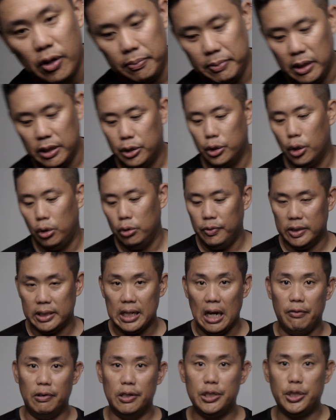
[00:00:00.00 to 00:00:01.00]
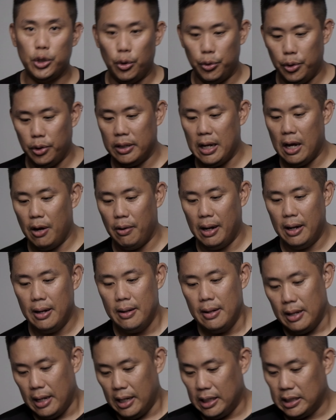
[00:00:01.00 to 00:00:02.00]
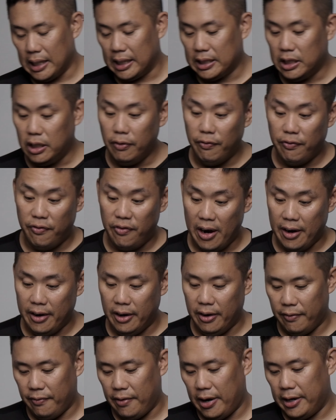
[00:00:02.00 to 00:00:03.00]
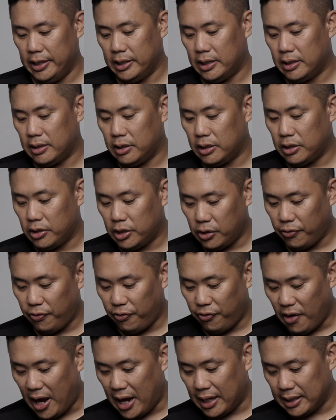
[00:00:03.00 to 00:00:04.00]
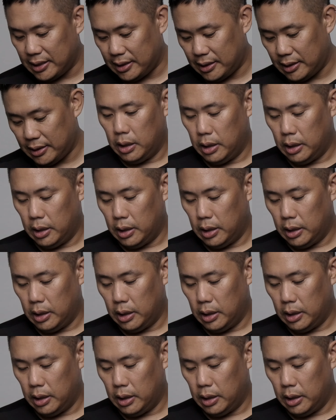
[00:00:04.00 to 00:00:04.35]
from the drone, which I will show you now, is actually very, very fast.